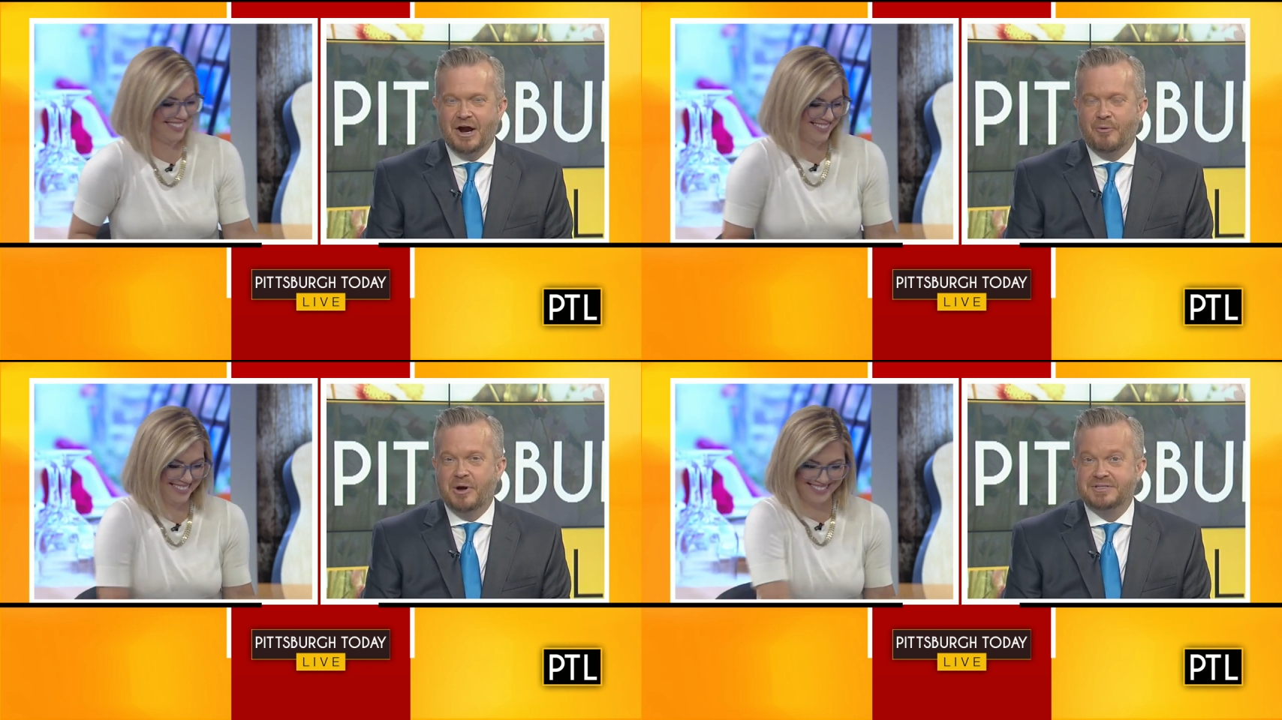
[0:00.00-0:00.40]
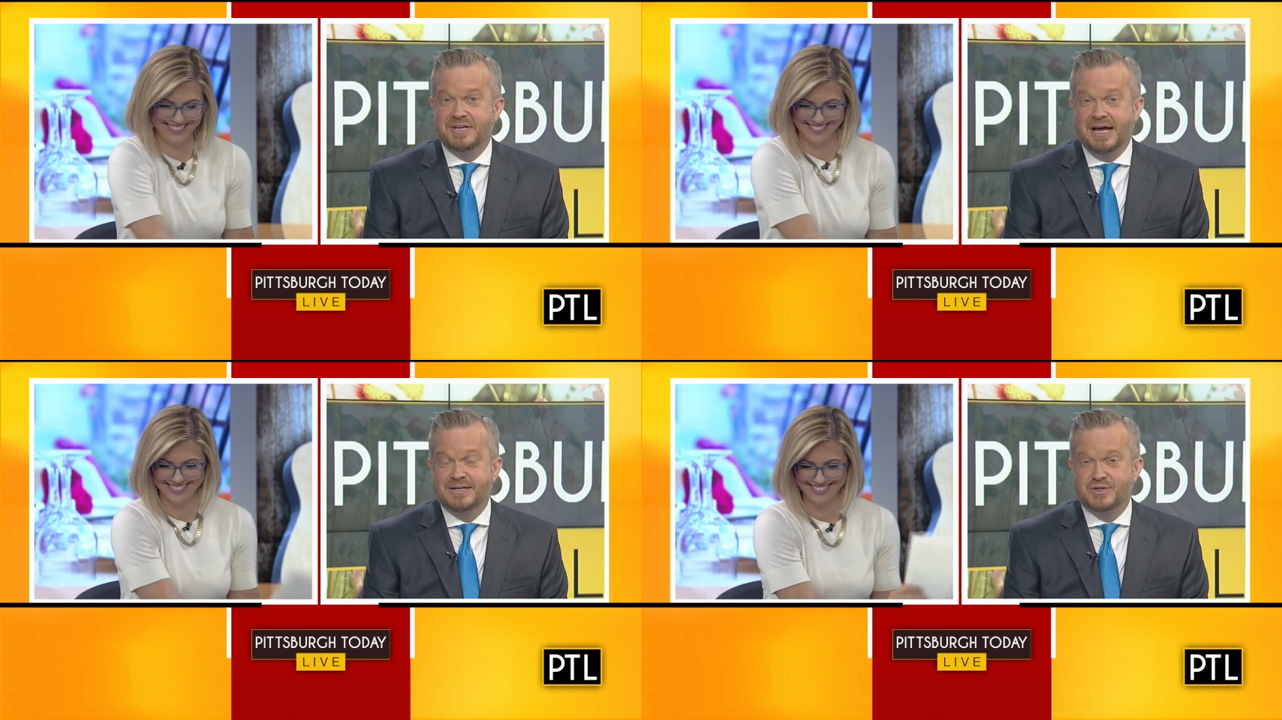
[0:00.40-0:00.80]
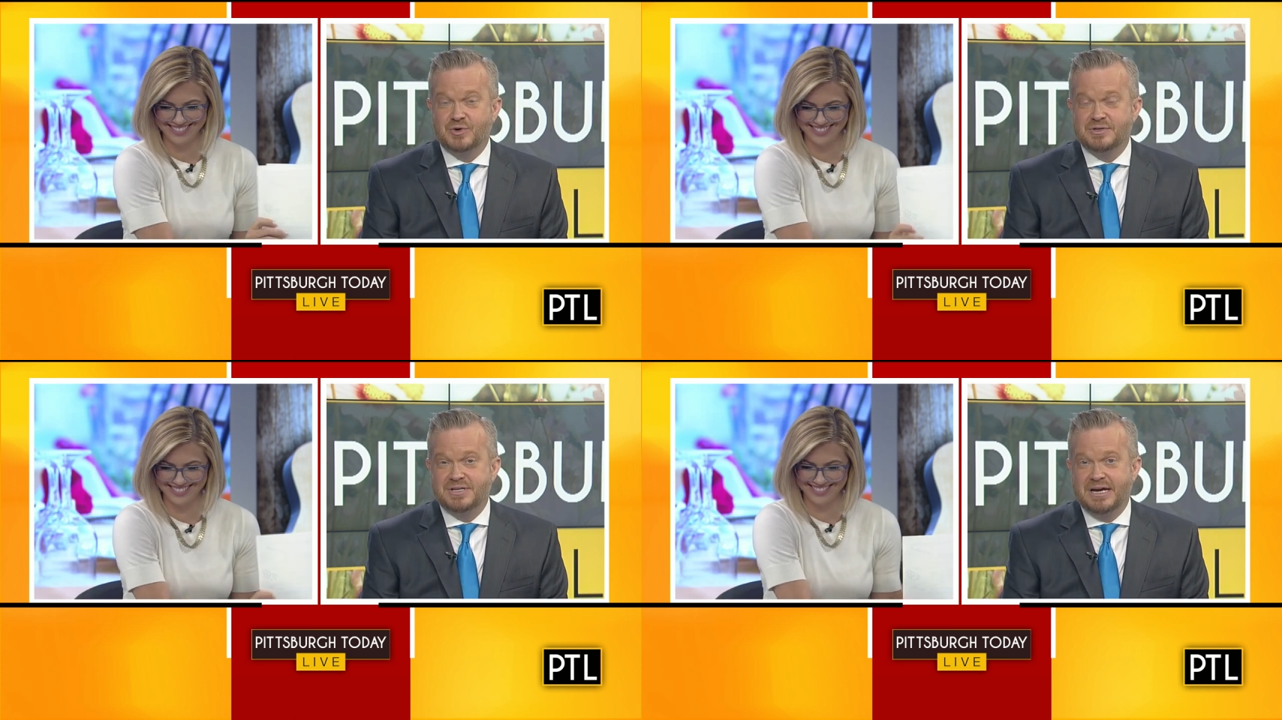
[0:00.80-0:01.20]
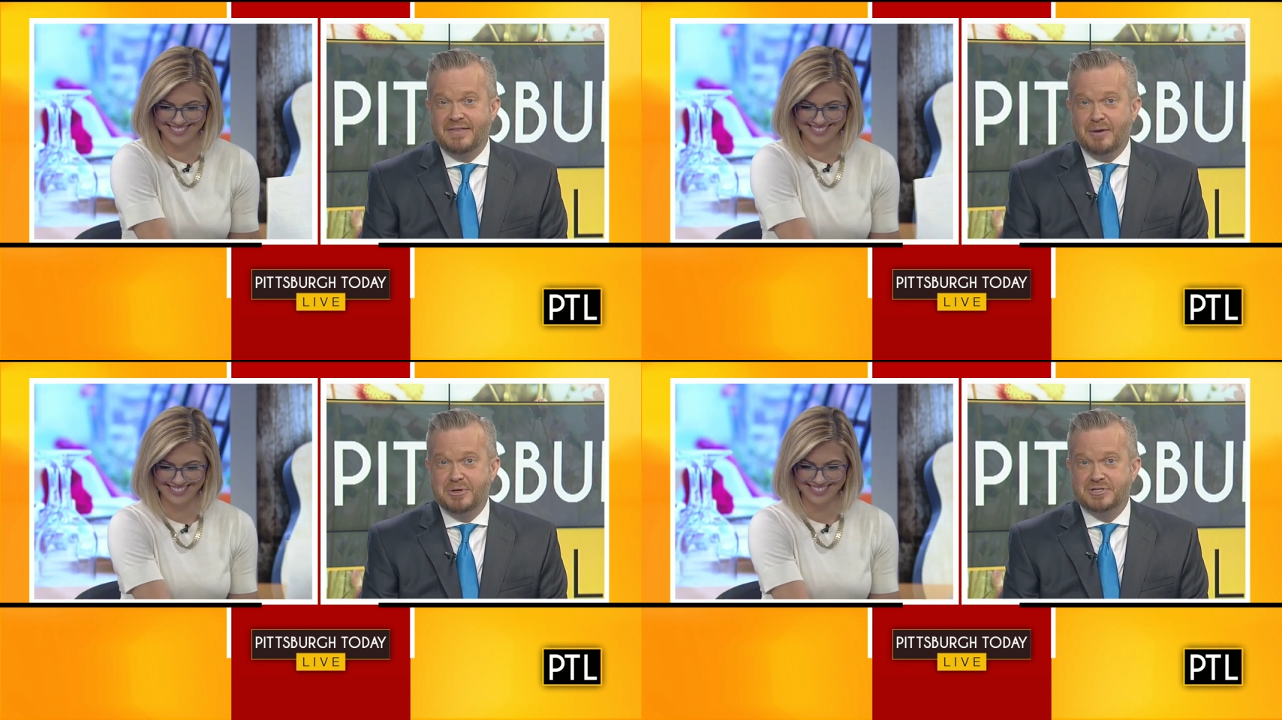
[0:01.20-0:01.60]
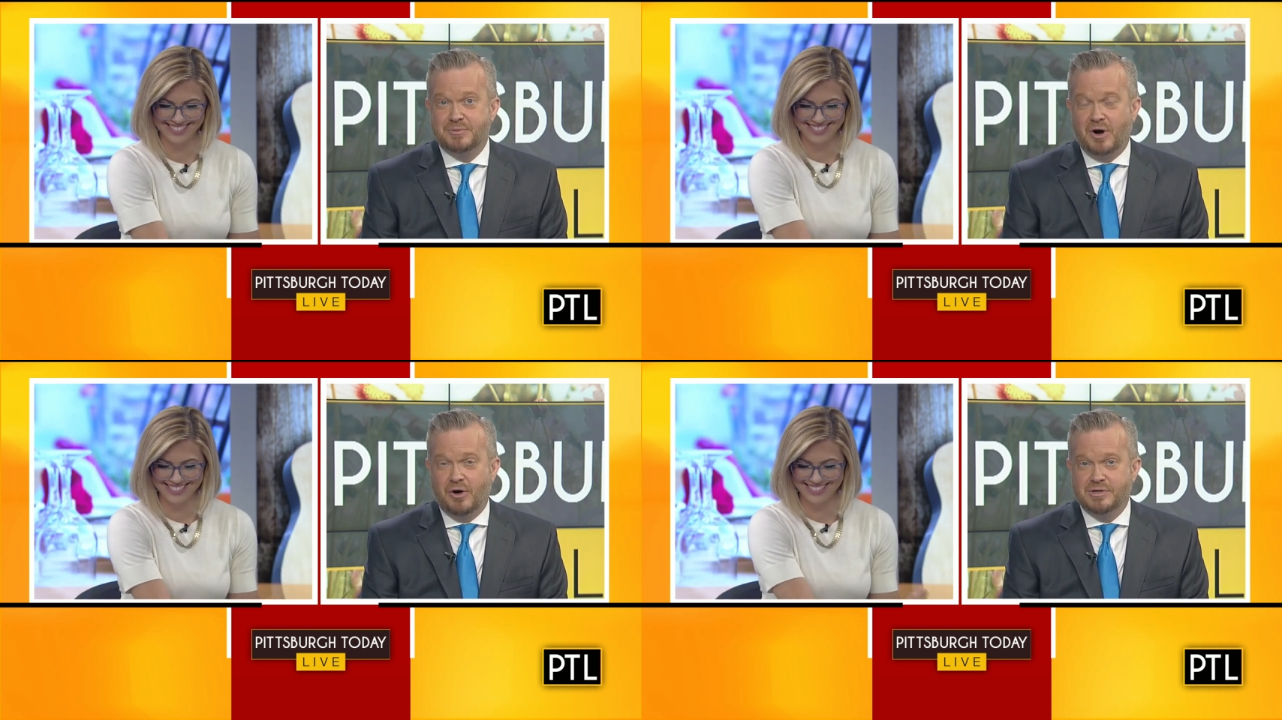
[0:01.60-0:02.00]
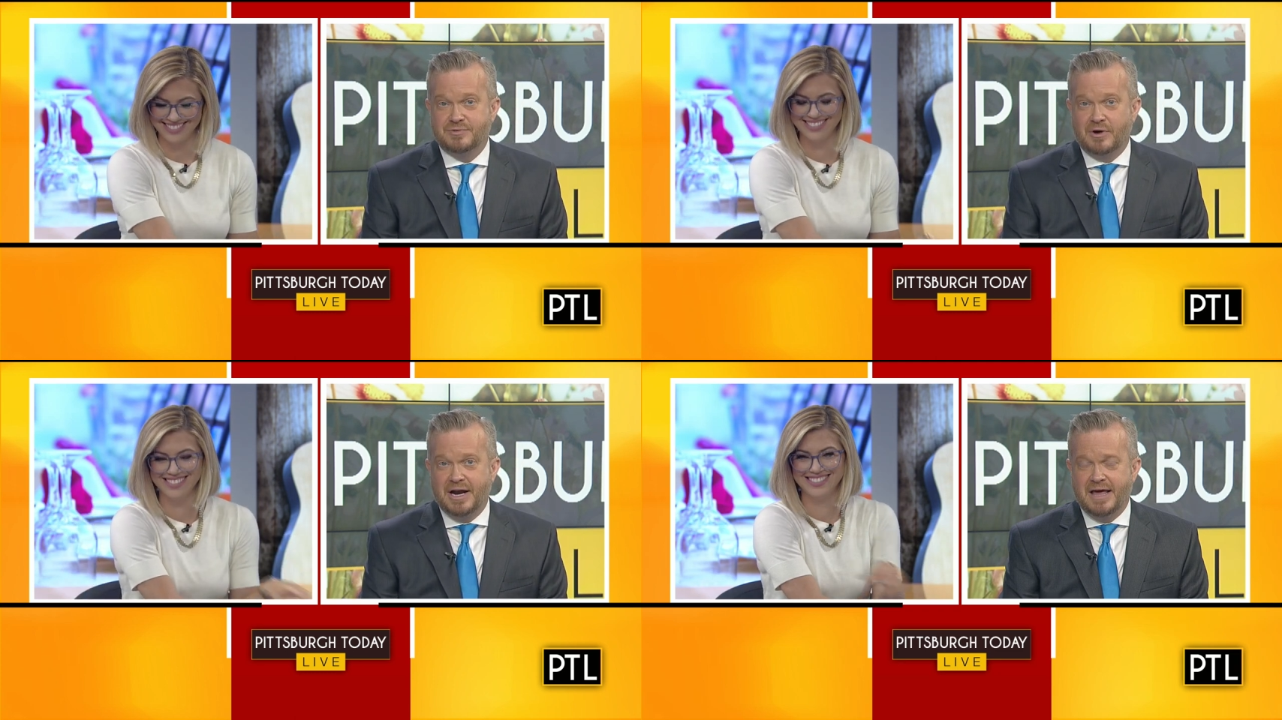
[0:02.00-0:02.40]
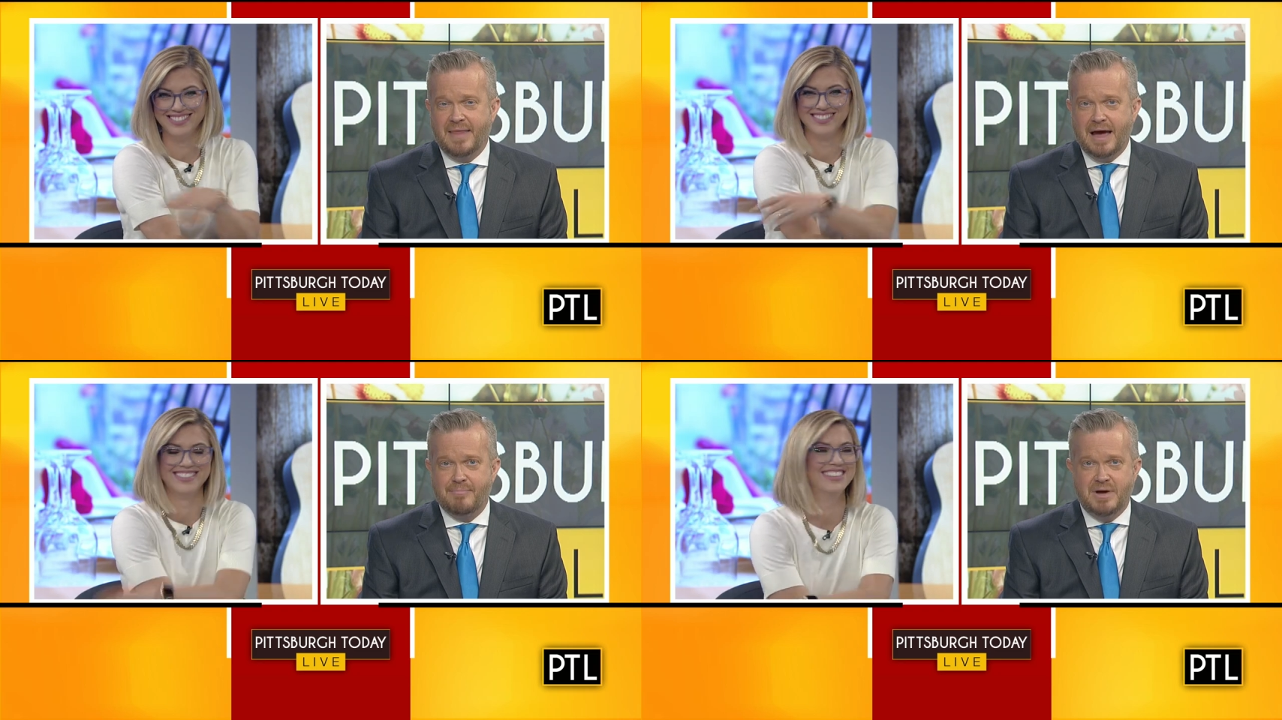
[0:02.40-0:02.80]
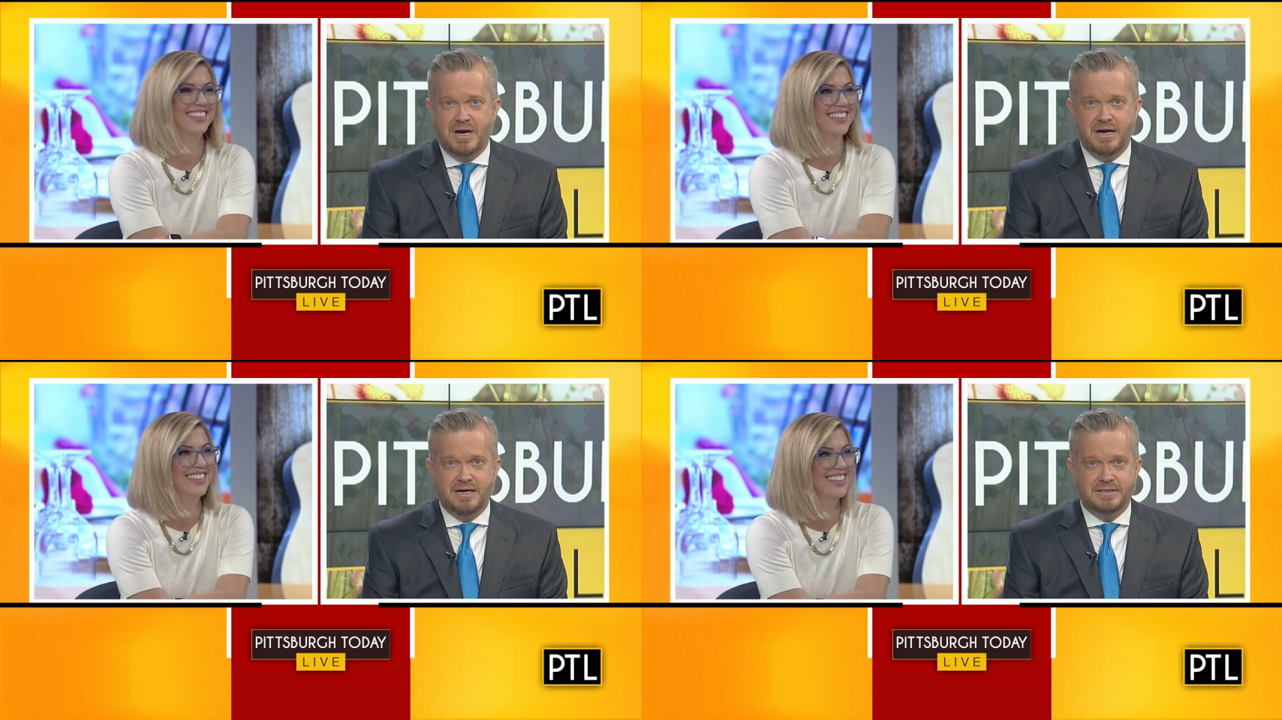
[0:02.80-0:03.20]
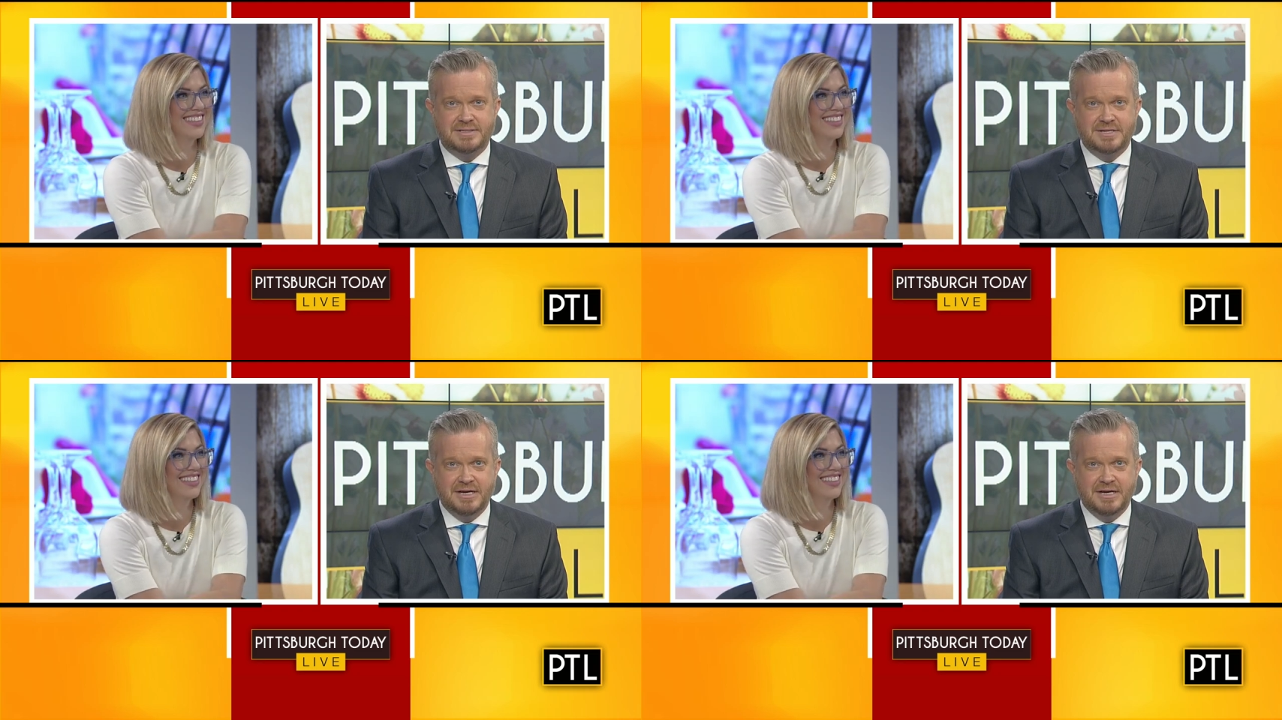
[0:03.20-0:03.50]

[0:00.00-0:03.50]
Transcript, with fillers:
Speaker 1: Well, today is Thursday, and that means tomorrow is Friday, and that means